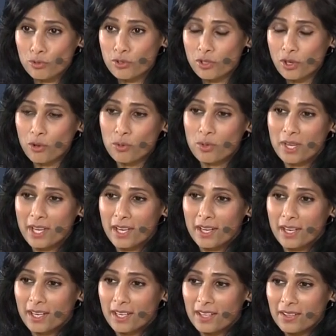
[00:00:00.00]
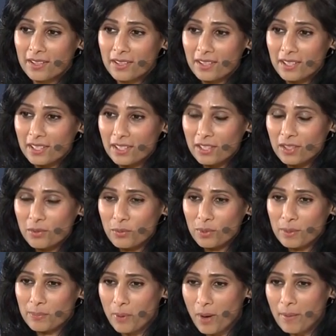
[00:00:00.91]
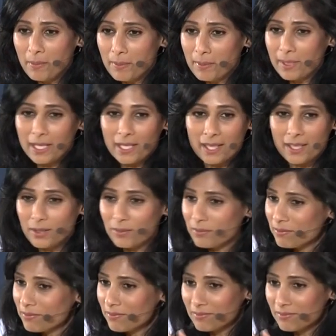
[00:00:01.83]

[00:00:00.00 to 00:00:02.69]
So we probably